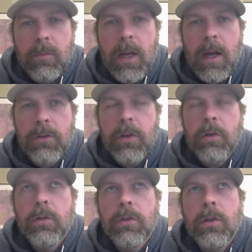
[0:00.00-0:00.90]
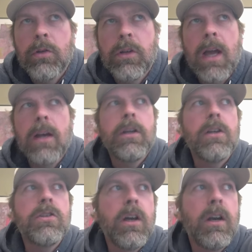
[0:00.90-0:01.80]
Yeah, so you kind of
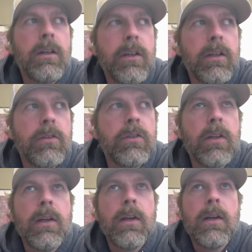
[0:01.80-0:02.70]
touched on it as